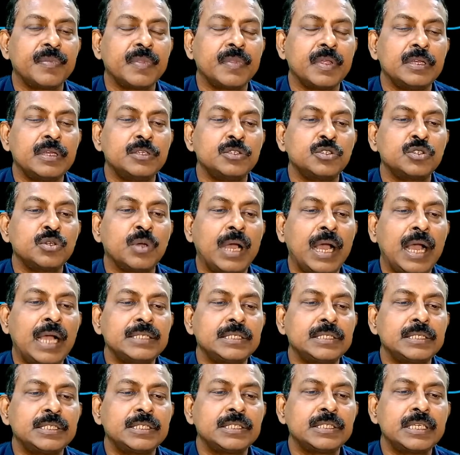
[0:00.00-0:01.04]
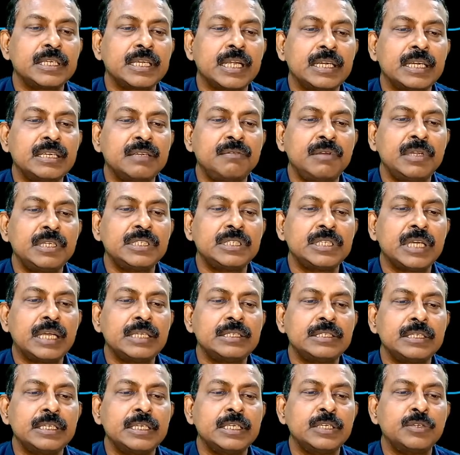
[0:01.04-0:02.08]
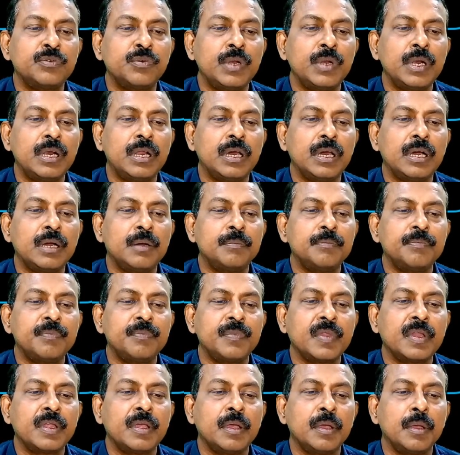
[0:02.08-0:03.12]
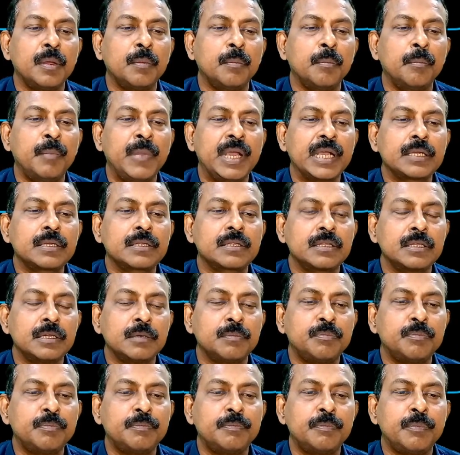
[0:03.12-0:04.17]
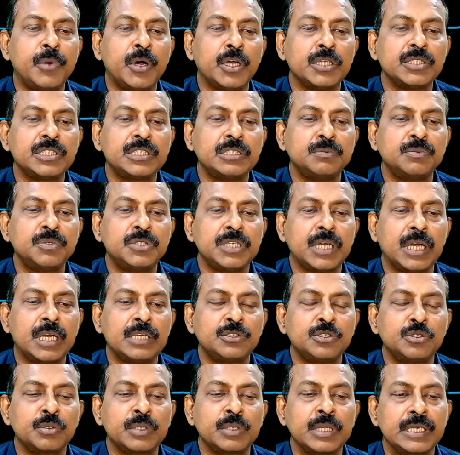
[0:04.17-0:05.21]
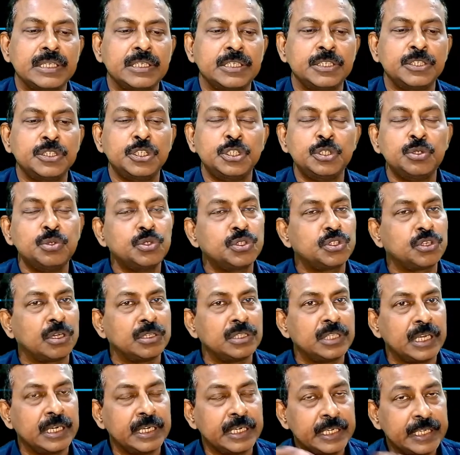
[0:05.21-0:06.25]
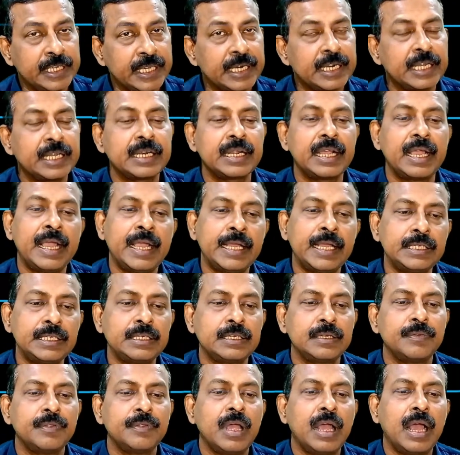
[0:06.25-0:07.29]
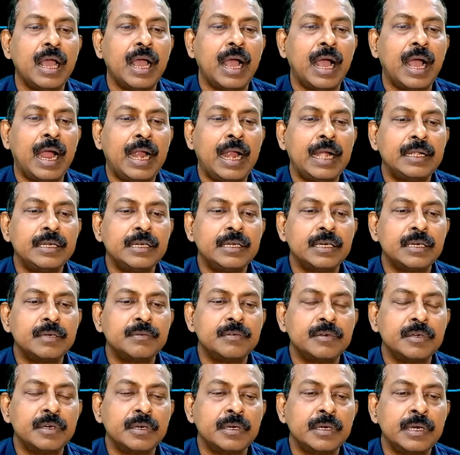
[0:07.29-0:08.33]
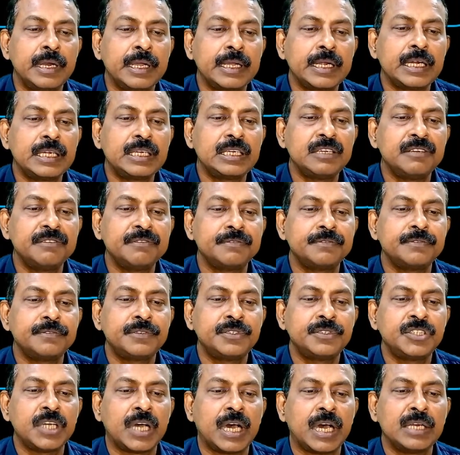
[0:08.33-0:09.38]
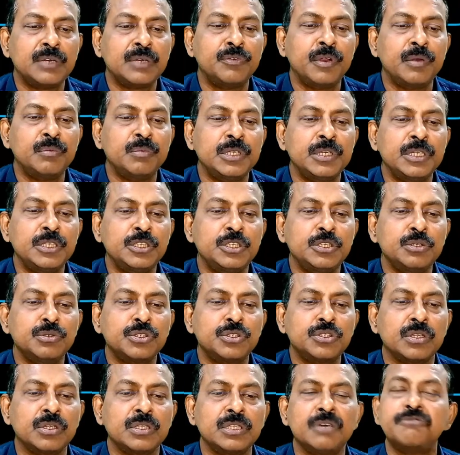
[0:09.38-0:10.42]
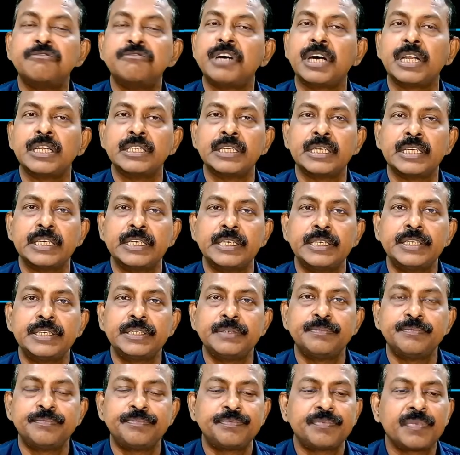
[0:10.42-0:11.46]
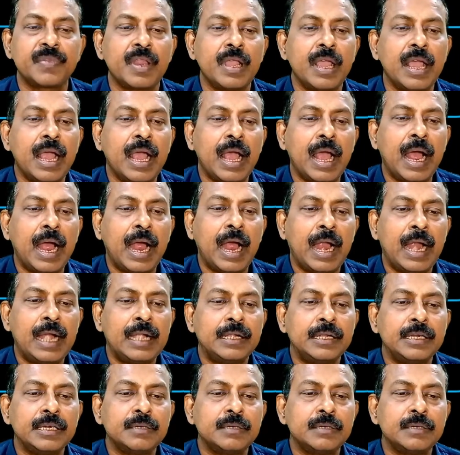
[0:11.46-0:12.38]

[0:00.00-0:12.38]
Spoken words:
So as it is negatively charged, it will make the positive charge to get induced on the nearer end, and negative charge will be induced on the farther end. And